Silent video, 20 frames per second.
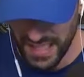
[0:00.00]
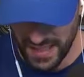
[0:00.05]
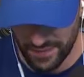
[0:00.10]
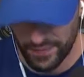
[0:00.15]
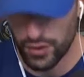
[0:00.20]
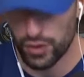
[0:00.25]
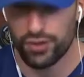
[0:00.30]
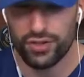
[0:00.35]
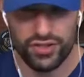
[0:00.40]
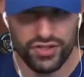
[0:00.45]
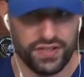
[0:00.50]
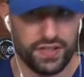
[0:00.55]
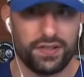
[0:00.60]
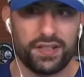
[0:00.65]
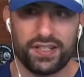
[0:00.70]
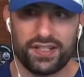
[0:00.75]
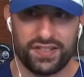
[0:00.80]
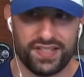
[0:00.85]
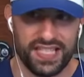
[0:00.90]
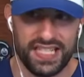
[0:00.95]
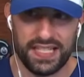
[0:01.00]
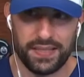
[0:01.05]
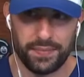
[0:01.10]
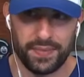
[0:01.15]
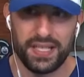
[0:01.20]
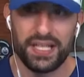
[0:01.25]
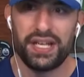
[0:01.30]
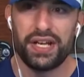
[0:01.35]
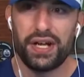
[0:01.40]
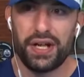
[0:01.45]
If you're a serious
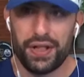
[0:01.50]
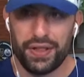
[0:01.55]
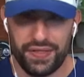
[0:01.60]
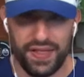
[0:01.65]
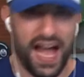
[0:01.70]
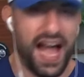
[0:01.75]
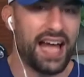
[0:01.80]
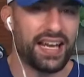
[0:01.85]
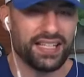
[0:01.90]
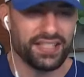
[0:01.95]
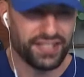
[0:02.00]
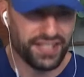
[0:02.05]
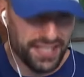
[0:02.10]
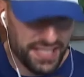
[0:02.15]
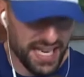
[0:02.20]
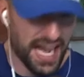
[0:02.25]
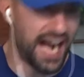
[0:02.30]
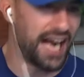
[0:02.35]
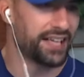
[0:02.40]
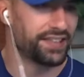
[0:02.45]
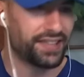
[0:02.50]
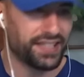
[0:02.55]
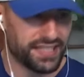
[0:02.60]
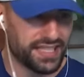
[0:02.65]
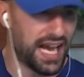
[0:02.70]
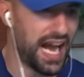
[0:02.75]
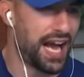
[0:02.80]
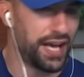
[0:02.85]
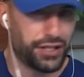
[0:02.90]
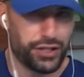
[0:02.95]
team, that is not the
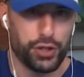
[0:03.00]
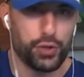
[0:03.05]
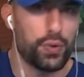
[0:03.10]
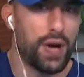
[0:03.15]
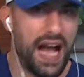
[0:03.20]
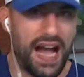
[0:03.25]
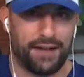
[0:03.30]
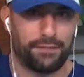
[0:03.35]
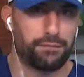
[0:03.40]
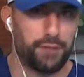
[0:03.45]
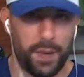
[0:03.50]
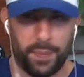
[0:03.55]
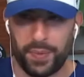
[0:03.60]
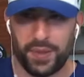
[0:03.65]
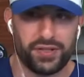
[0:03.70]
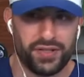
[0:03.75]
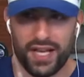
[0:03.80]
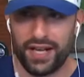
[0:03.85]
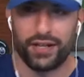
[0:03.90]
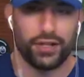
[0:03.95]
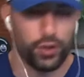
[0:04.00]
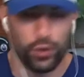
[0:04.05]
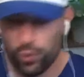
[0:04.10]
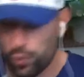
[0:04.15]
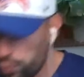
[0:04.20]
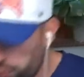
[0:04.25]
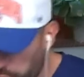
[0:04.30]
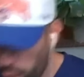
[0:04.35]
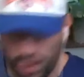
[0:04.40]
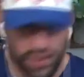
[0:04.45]
guy you have representing you
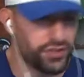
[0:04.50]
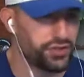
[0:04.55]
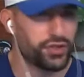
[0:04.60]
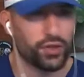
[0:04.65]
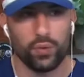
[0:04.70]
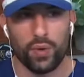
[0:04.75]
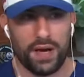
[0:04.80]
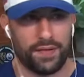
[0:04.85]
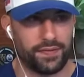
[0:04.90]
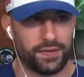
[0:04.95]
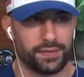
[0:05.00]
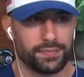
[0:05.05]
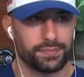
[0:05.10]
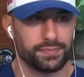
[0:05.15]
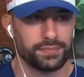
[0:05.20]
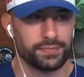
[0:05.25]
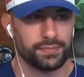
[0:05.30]
whatsoever.